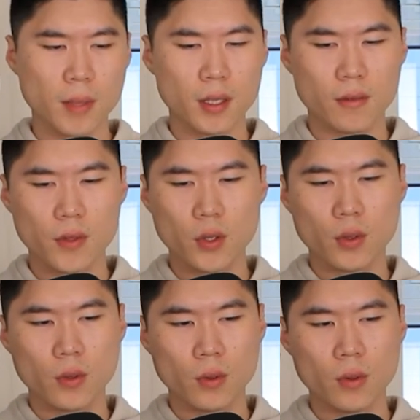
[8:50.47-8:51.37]
But if
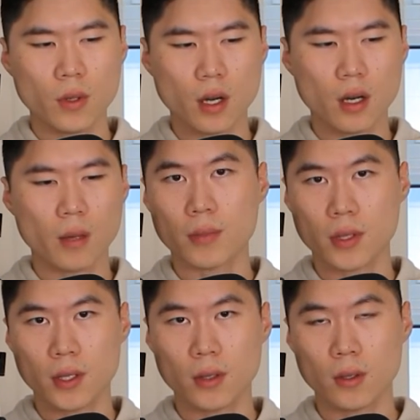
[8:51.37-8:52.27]
you are
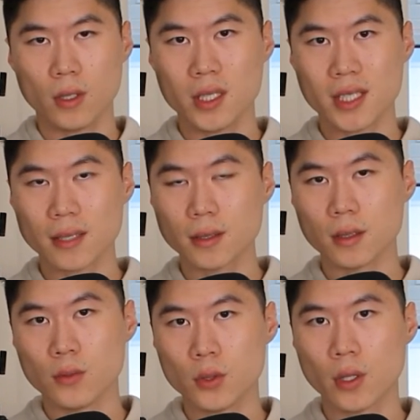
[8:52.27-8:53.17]
particularly
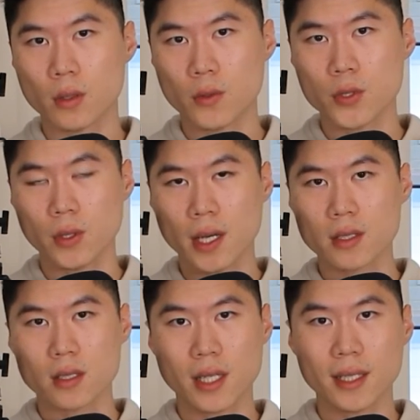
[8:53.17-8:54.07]
sensitive to artificial
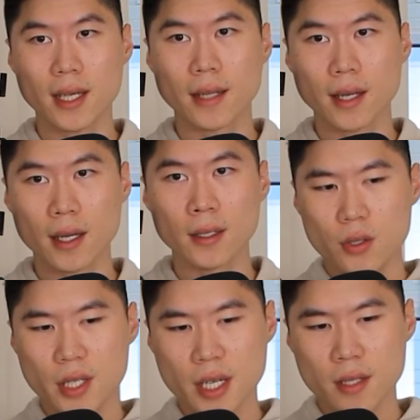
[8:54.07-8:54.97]
lights late at night,
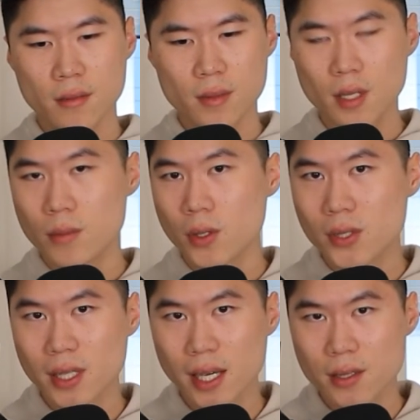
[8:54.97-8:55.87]
you can dim
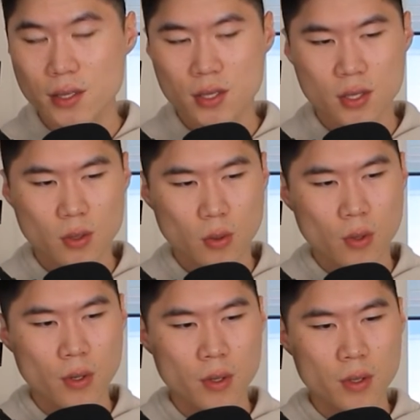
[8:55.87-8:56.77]
those lights
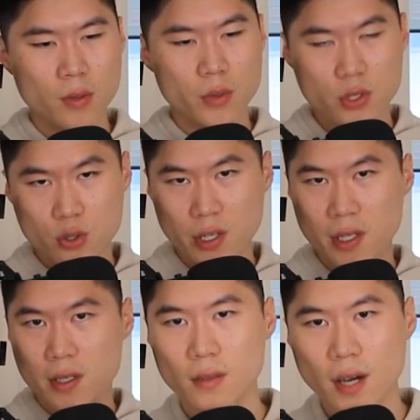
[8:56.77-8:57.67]
or
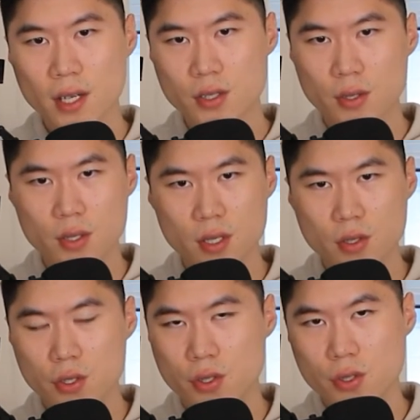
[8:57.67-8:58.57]
restrict device
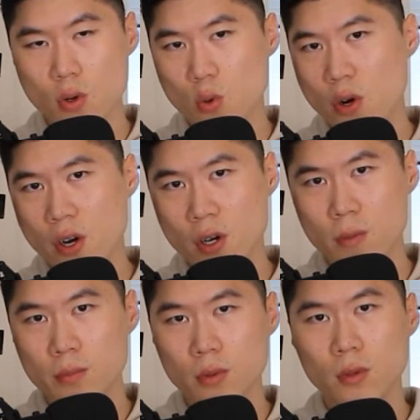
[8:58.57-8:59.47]
usage or wear
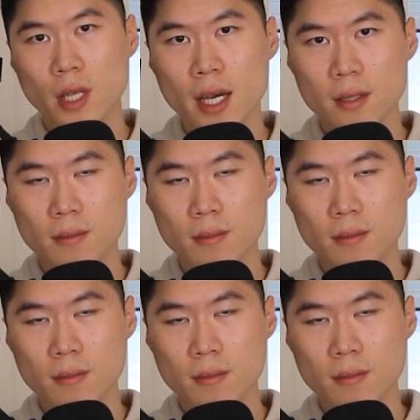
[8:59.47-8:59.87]
blue light